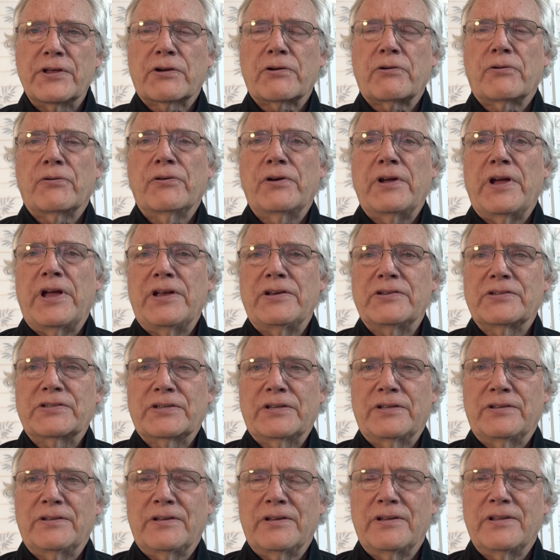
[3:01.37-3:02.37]

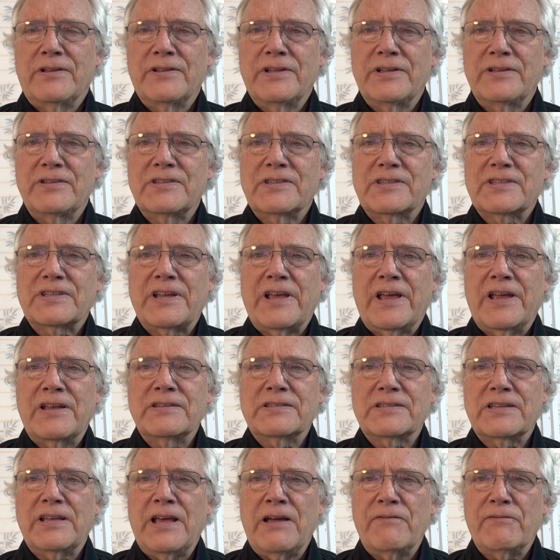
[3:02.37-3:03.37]
creation than
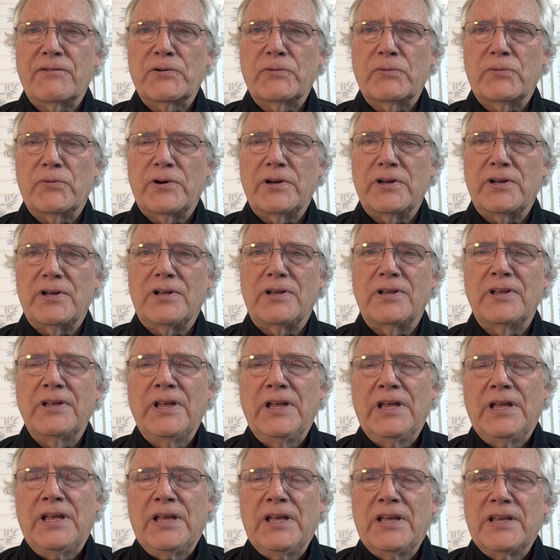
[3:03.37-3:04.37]
science ever will.
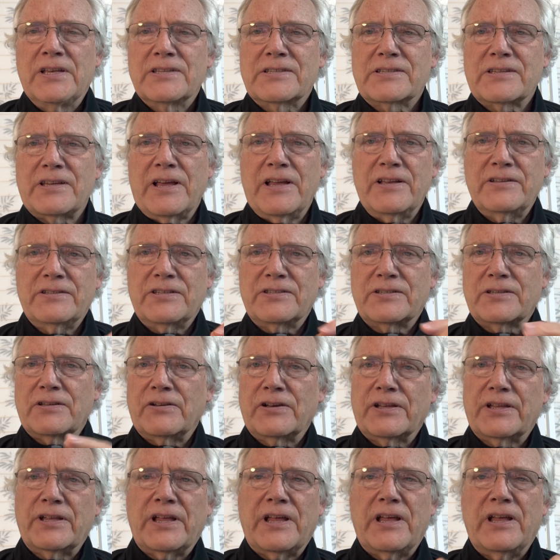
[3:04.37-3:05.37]
Science is
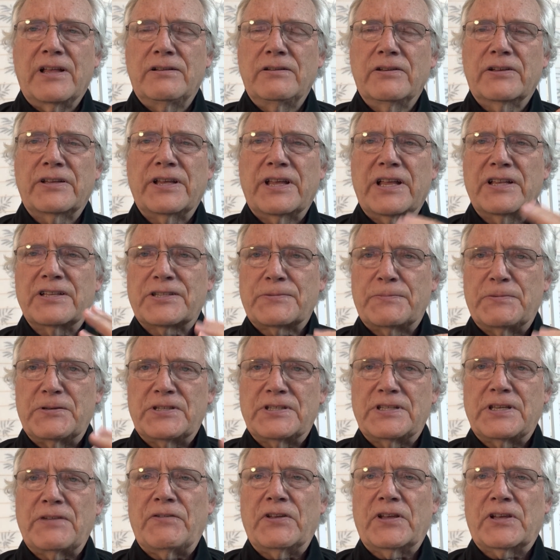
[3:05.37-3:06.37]
looking at
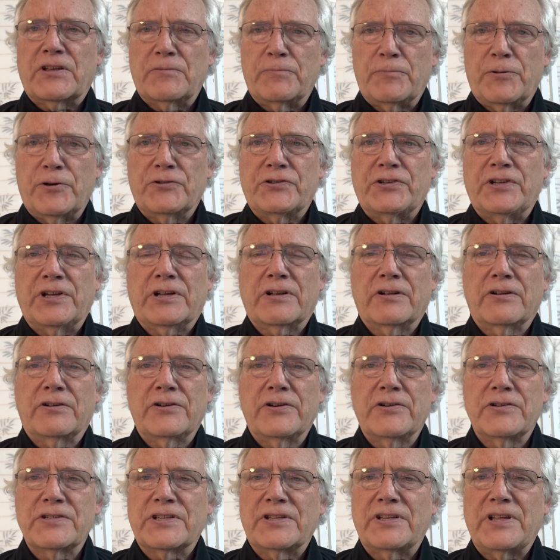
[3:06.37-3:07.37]
specific and
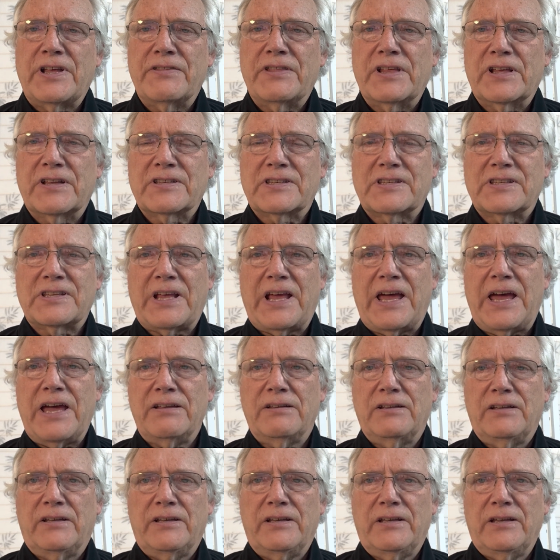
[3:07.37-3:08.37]
particulars, and I think
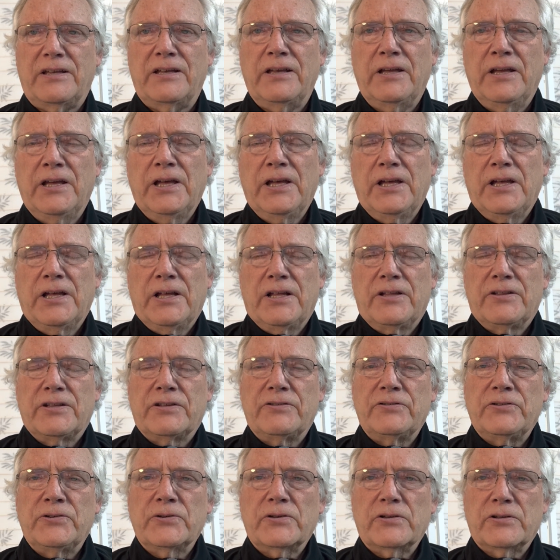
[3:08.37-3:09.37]
sadly, the
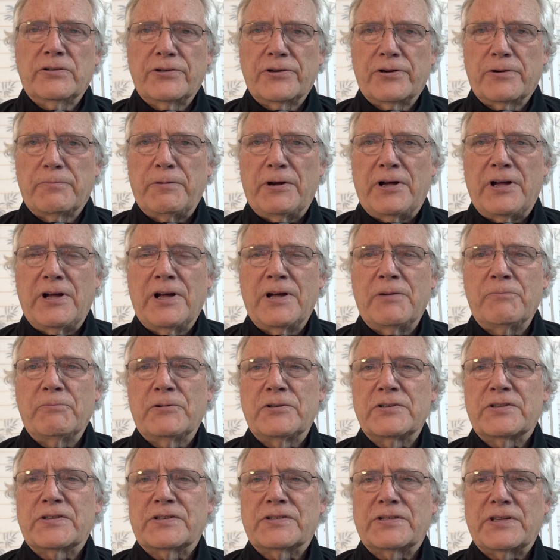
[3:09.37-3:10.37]
nuclear bomb
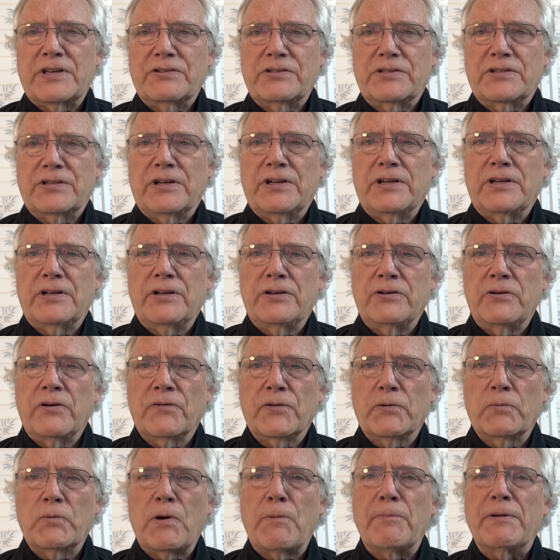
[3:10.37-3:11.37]
was such an
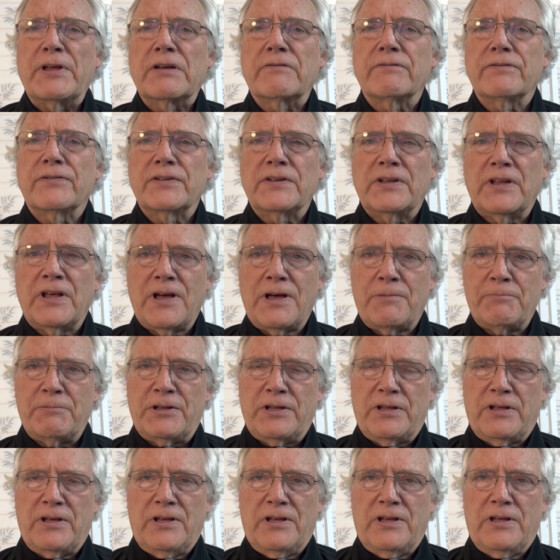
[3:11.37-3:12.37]
overwhelming
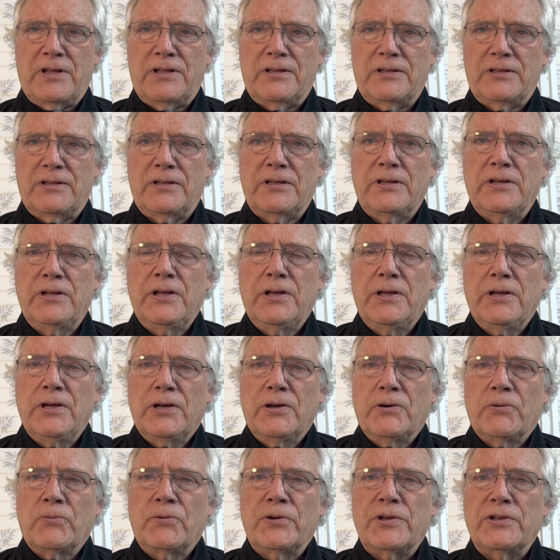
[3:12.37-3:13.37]
phenomenon.
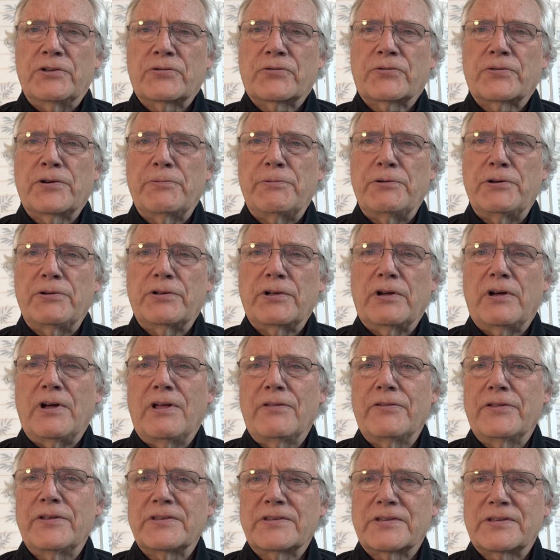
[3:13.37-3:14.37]
We attribute
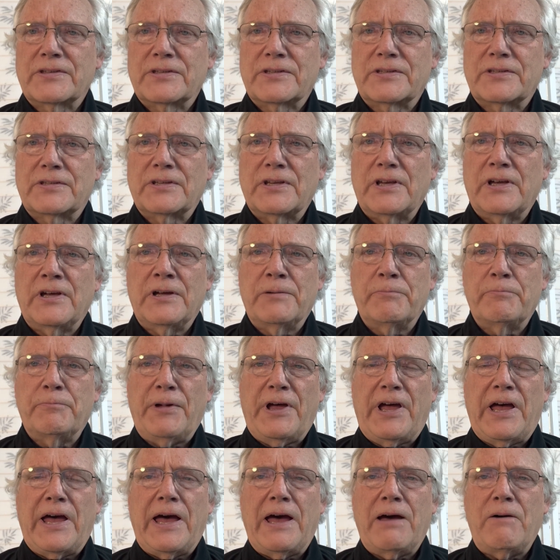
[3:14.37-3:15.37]
all this
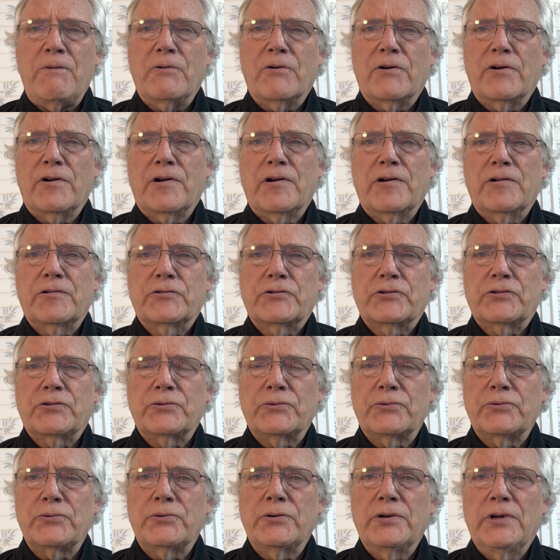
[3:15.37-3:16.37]
power
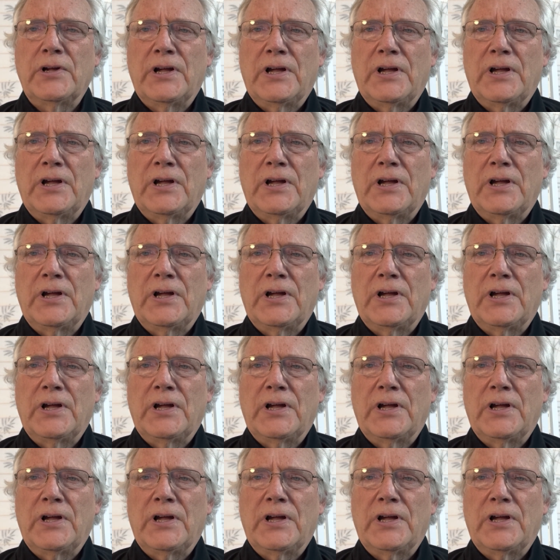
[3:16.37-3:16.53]
to